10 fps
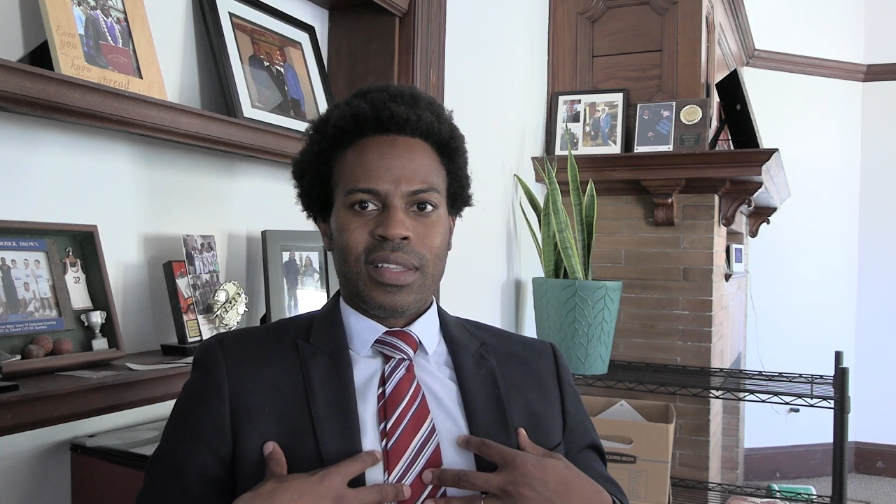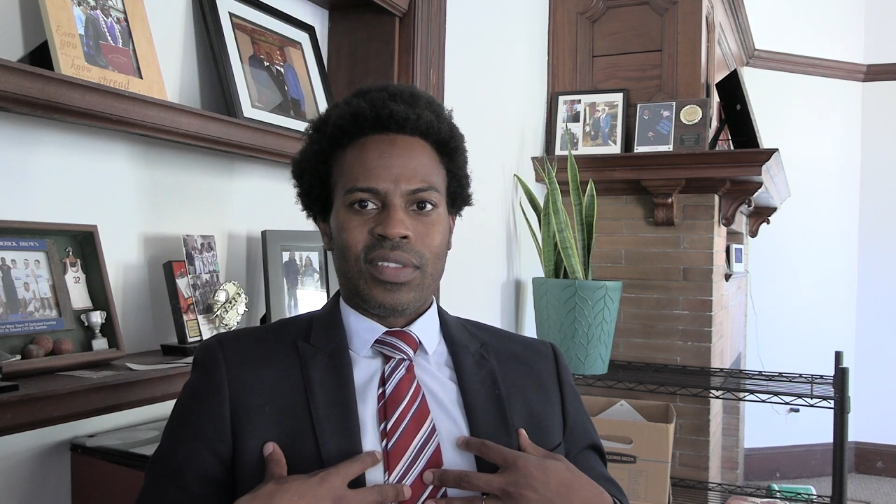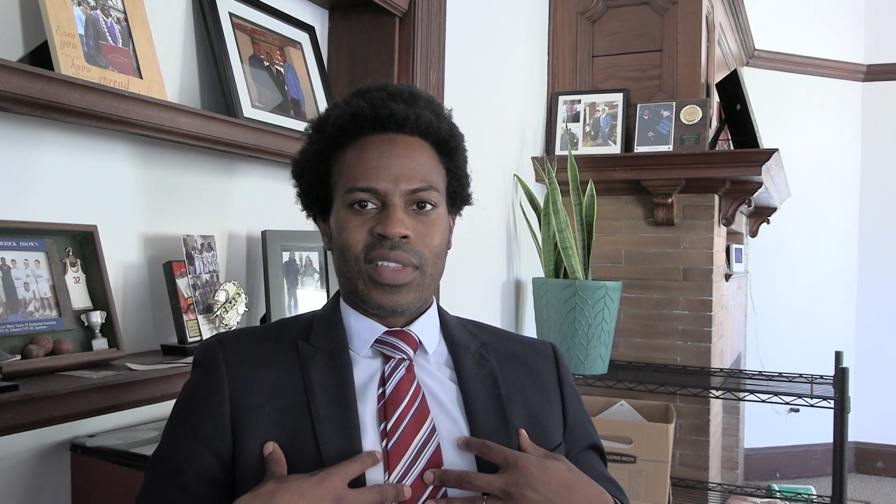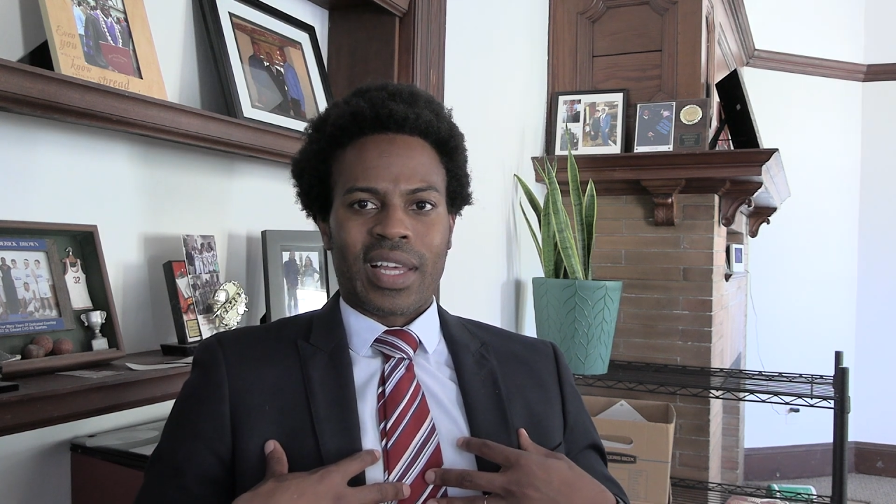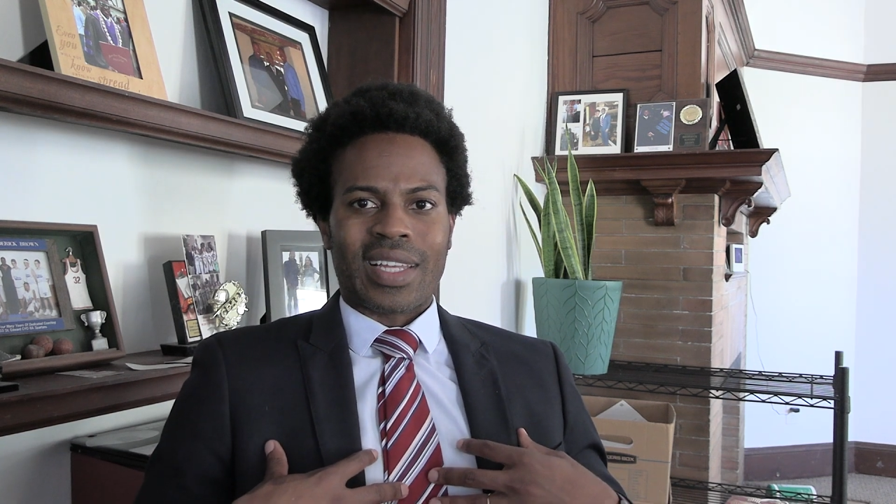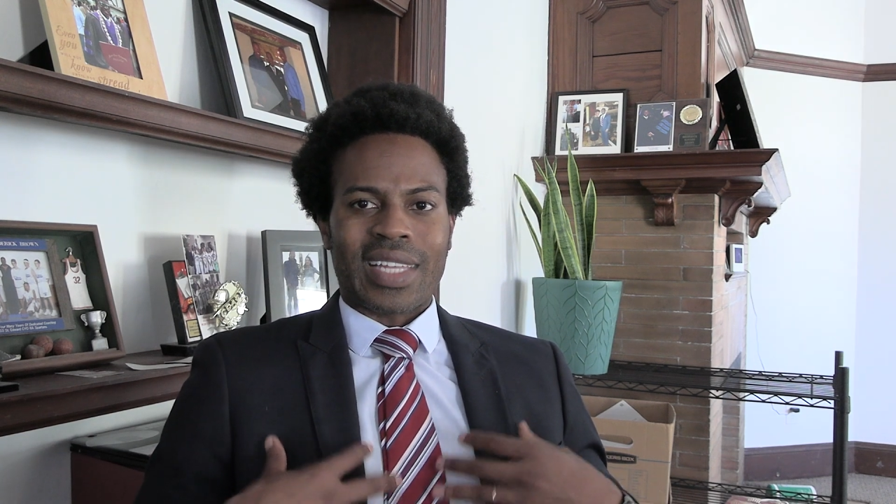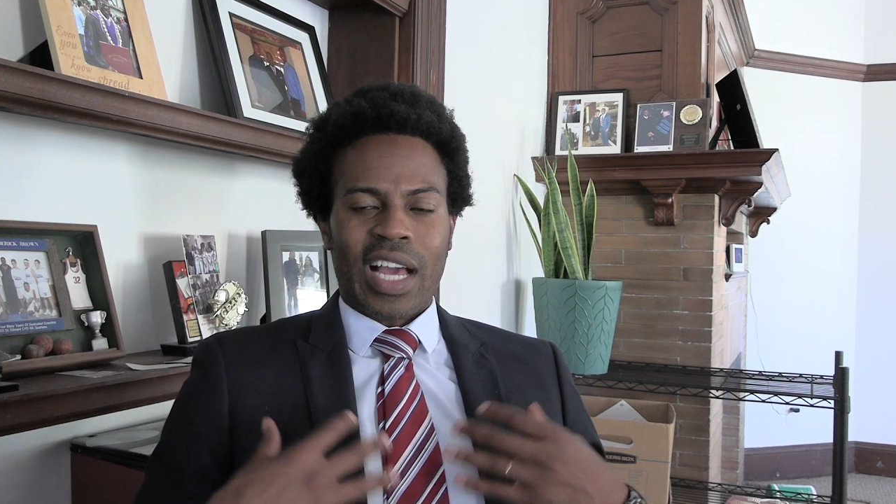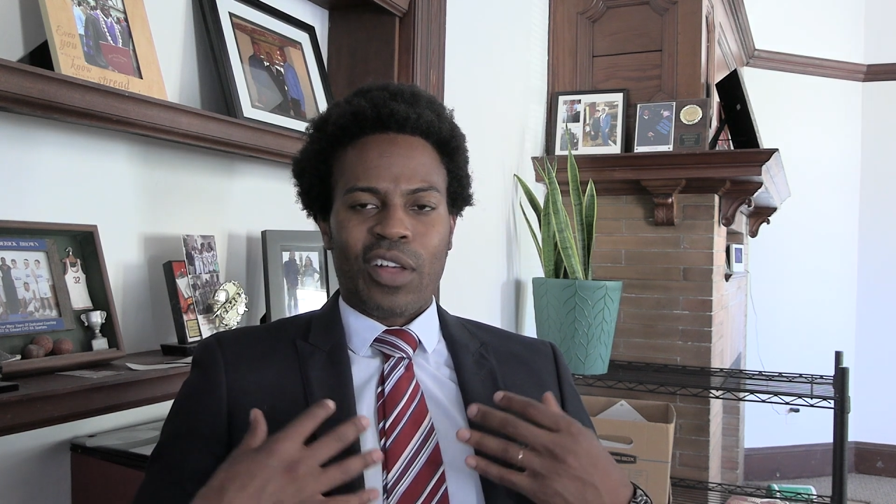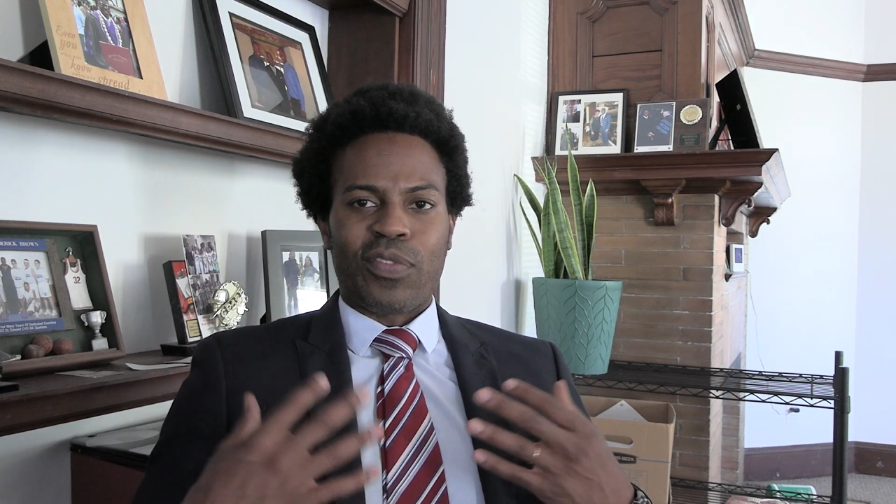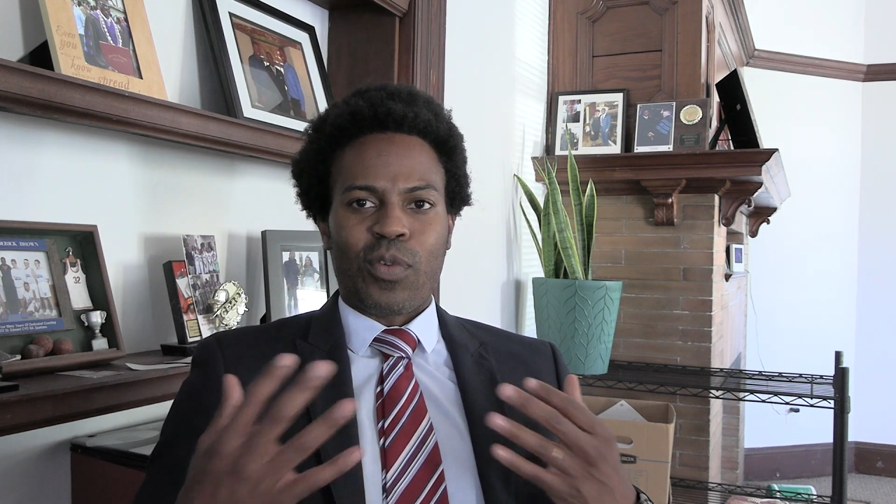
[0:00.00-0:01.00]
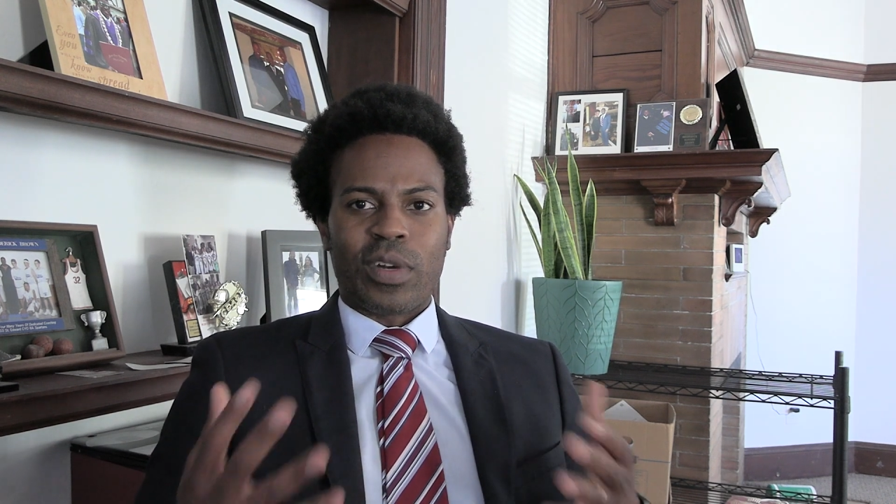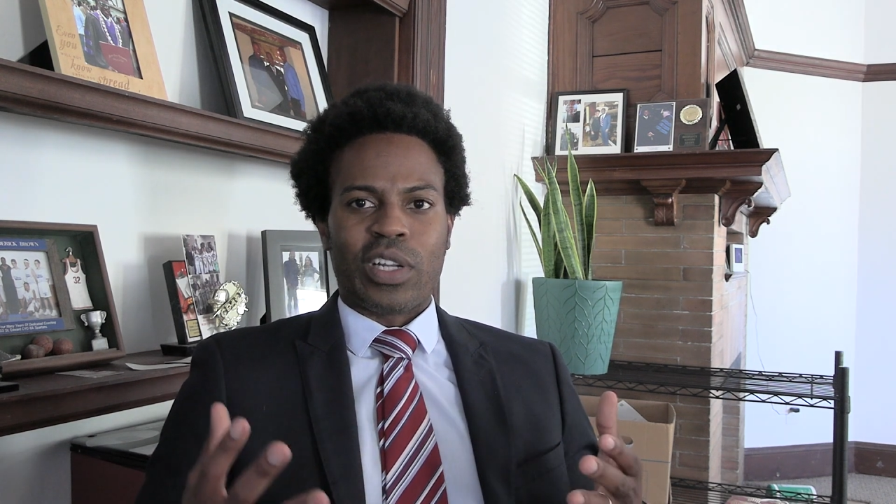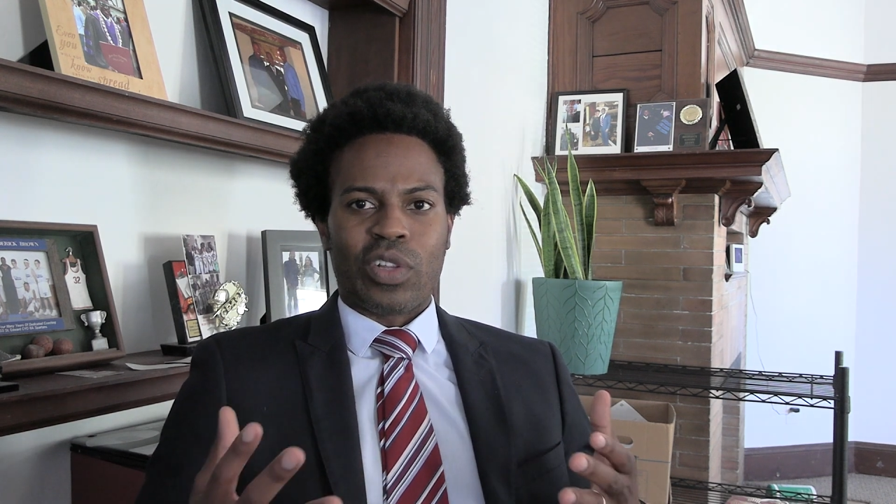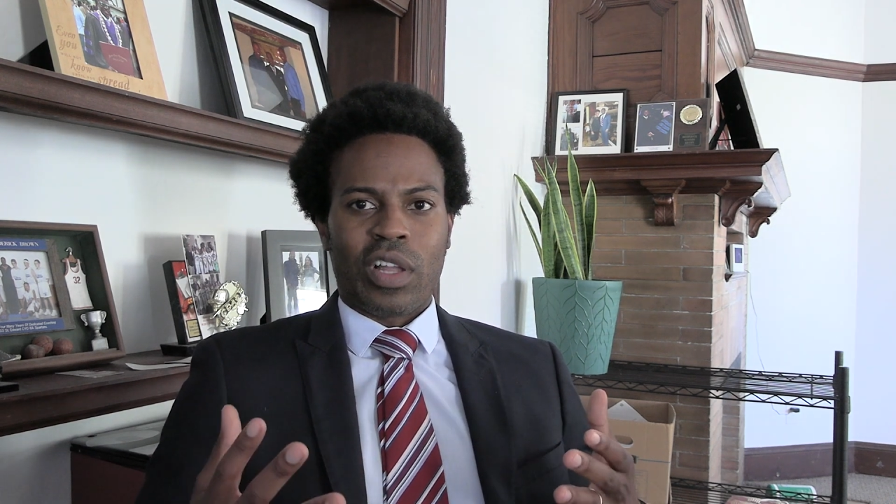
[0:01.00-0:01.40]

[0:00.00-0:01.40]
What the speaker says: the California